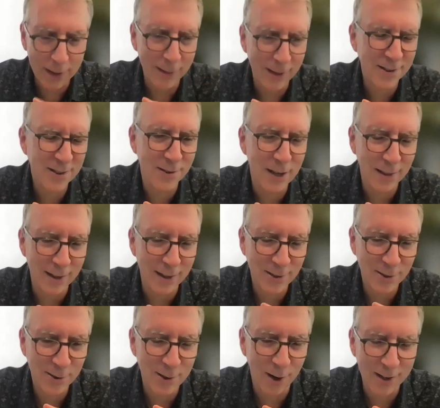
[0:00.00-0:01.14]
unless
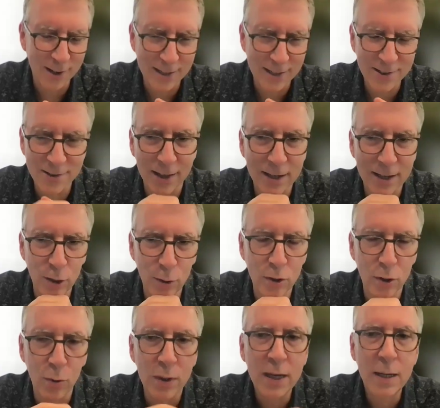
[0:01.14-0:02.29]
unless our guests like you
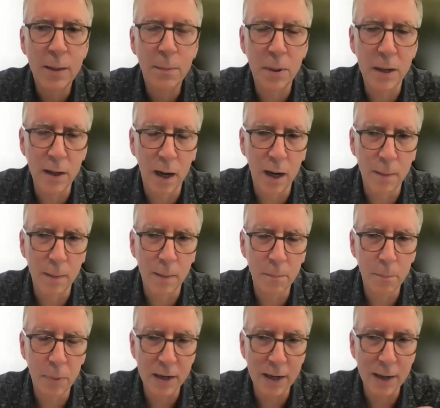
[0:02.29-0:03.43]
do. But
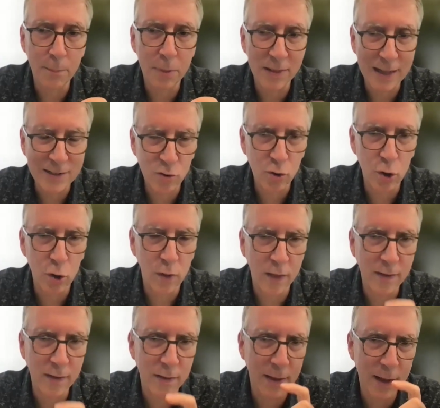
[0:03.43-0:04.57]
um, but it, but that's true
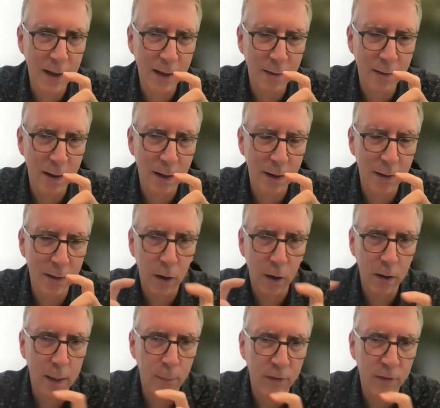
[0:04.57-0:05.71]
that the, the there are
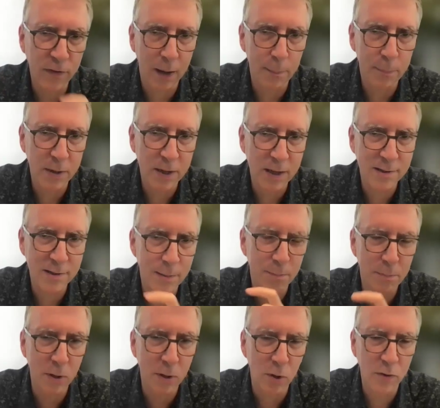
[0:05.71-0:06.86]
a number of companies
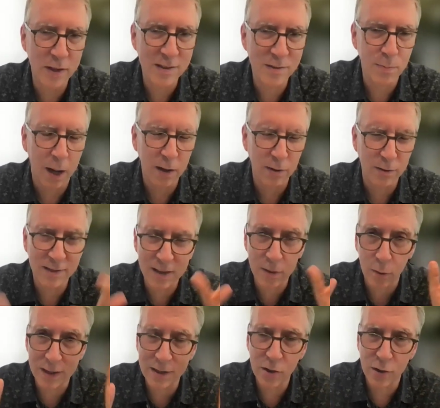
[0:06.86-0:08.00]
that build these models
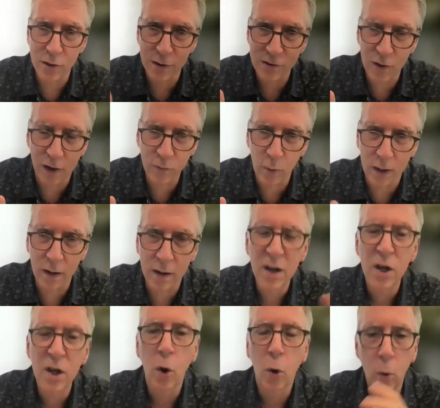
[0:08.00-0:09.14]
either into their software
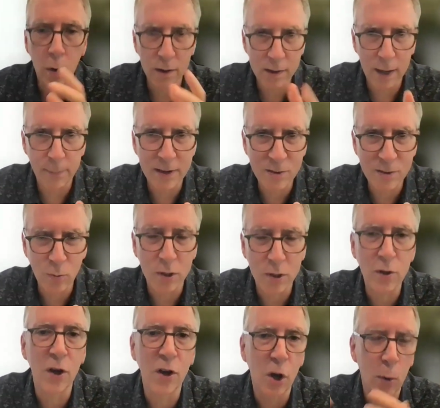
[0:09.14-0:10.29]
or companies where you
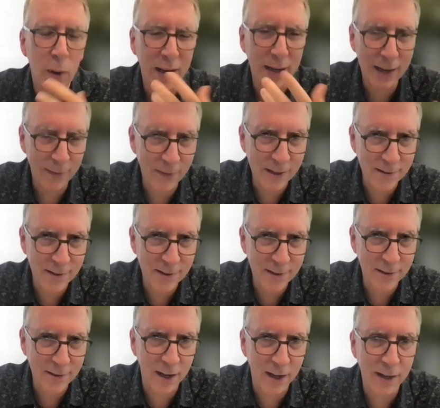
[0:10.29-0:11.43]
can go and have these
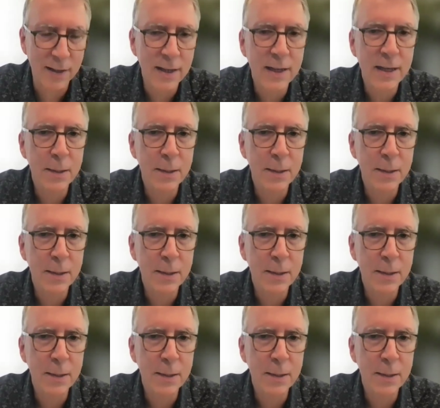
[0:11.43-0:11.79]
things done.